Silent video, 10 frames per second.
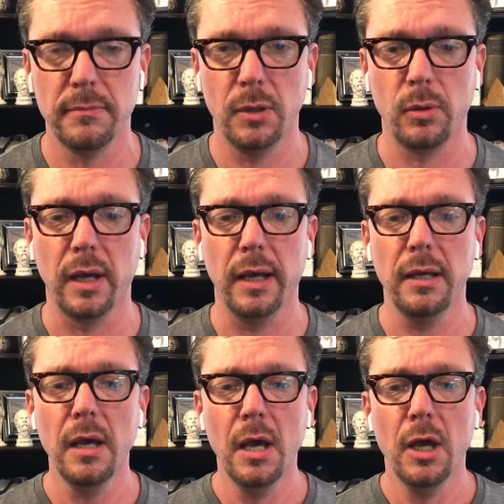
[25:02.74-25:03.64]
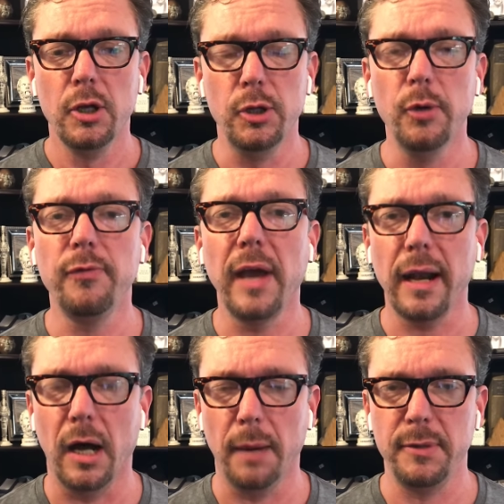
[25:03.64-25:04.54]
Okay, you've got
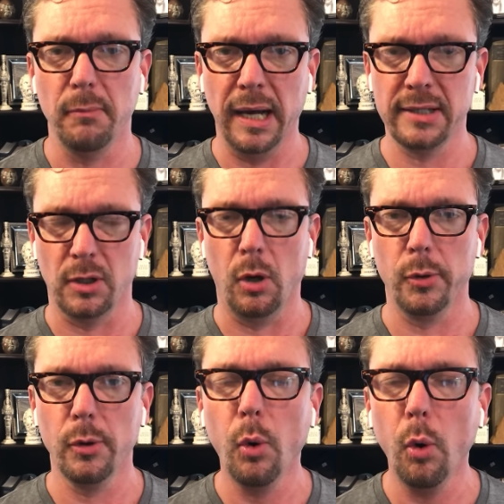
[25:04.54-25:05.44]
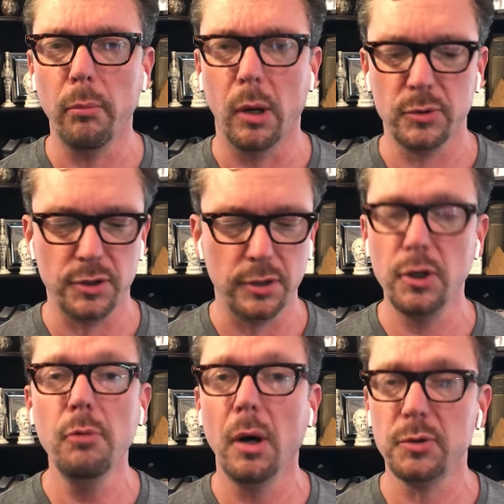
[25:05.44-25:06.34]
to optimize all your hormones. The
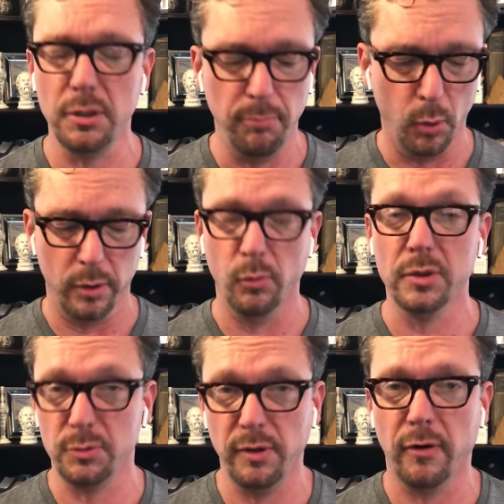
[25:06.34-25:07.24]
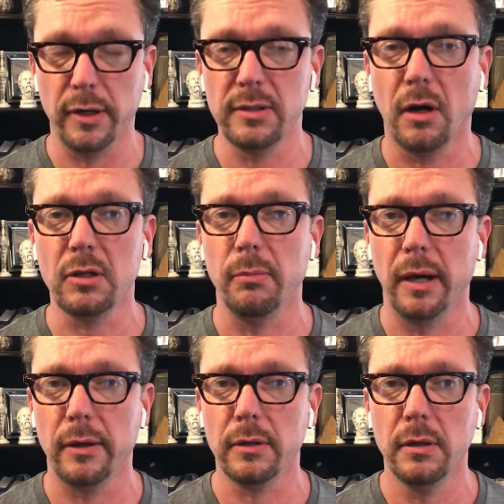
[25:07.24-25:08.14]
two most important ones that we've already talked
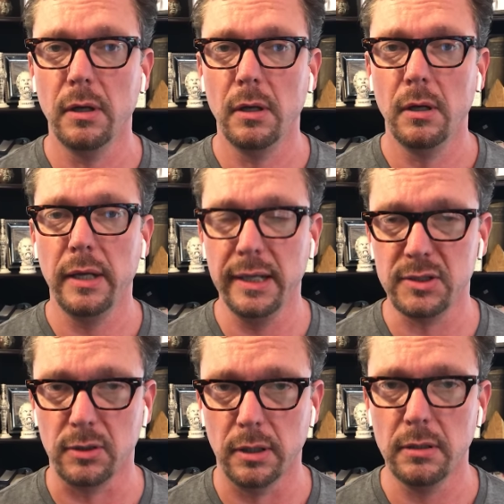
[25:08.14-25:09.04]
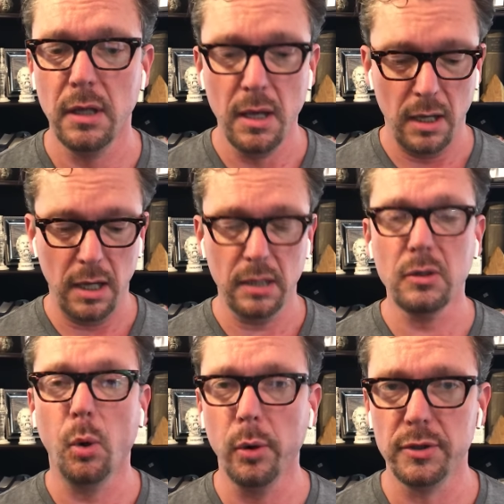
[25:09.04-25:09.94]
about are insulin and
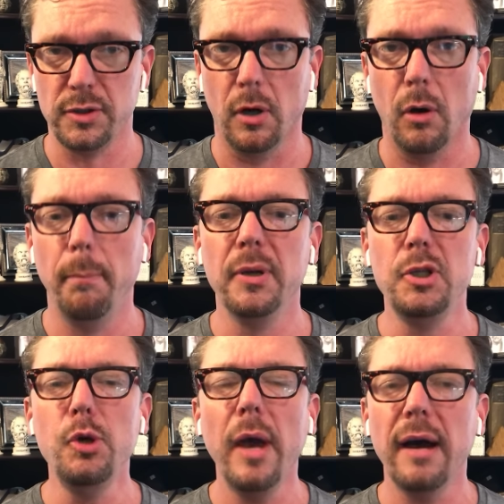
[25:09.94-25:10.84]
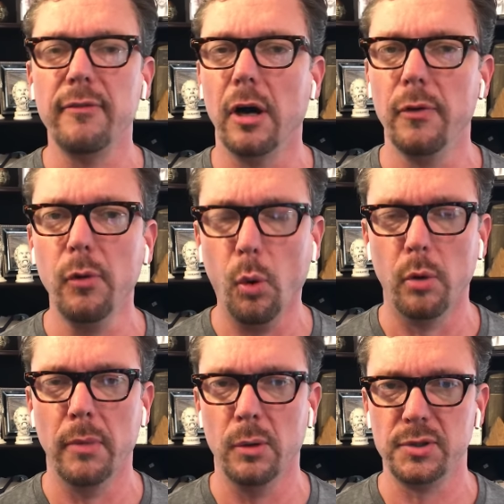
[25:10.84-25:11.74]
cortisol, but you have other
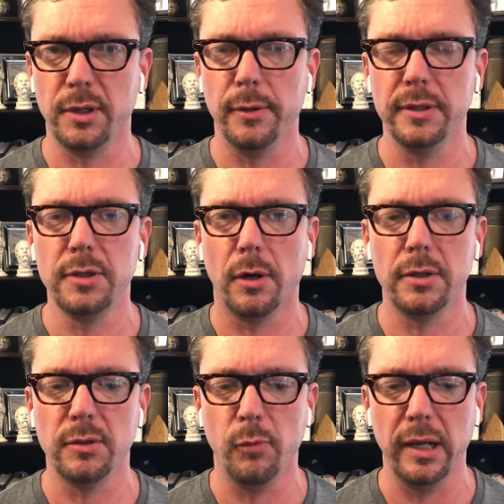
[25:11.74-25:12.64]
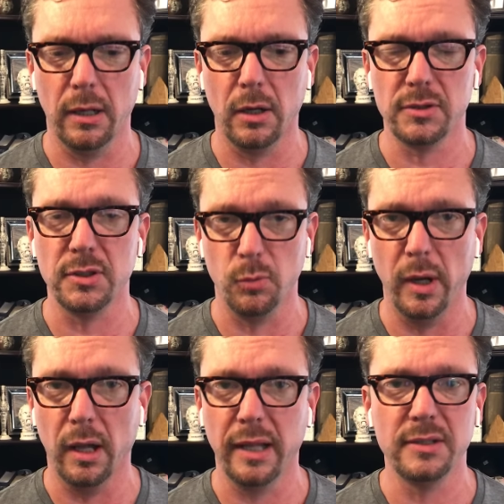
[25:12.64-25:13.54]
hormones that are in charge of weight loss as well.